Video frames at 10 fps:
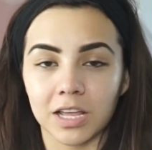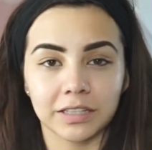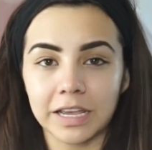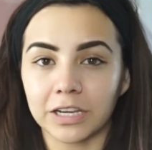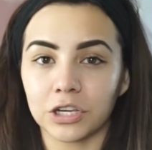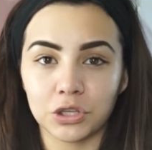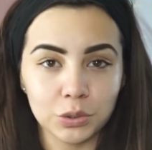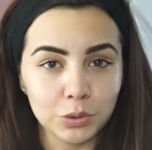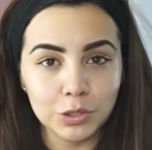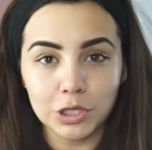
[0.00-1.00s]
like
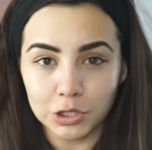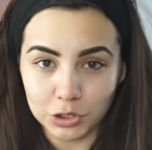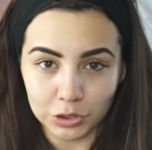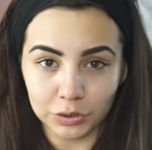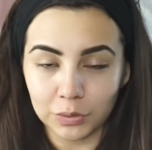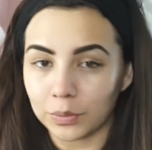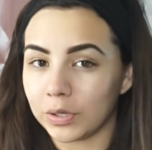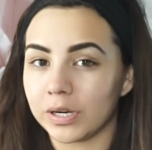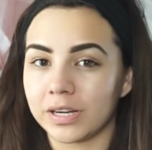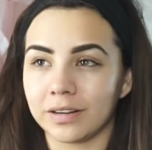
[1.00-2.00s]
you usually
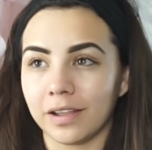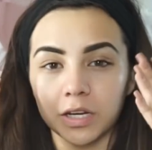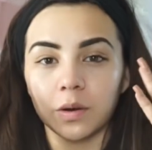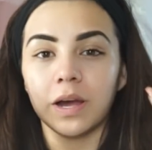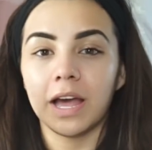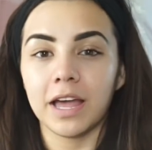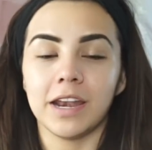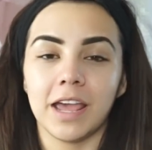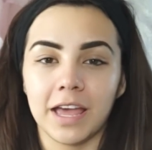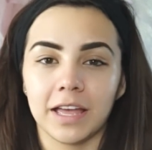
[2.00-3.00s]
would, like go ahead
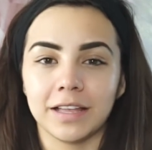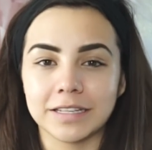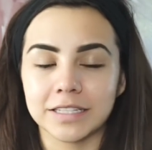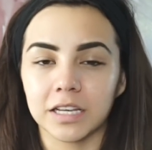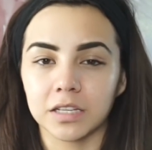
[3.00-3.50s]
and